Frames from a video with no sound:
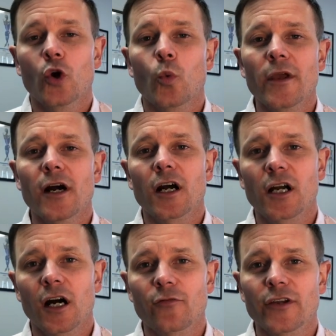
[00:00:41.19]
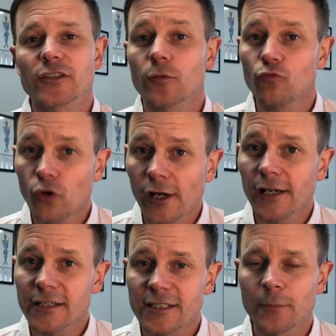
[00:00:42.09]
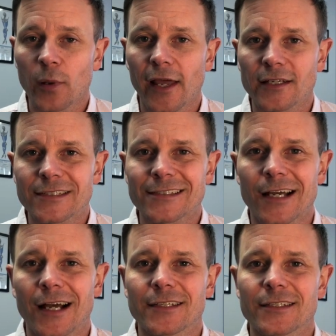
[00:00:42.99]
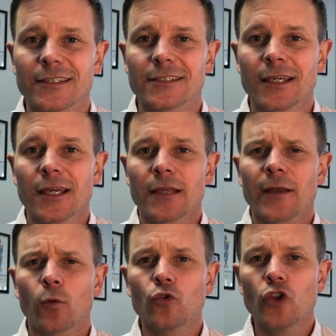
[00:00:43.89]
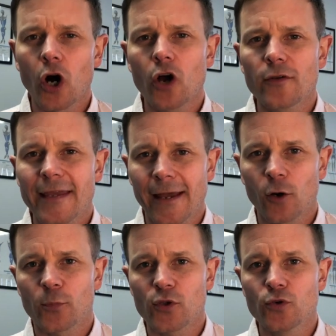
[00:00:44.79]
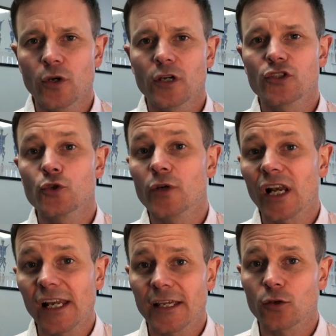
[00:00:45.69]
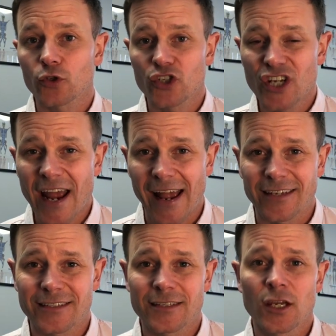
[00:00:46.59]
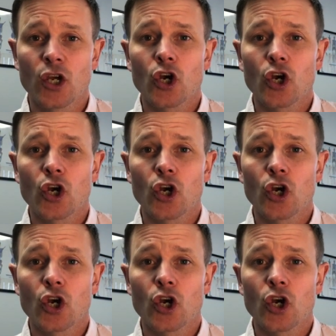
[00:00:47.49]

we are covering some really simple exercises that will not only help you to clear your chest,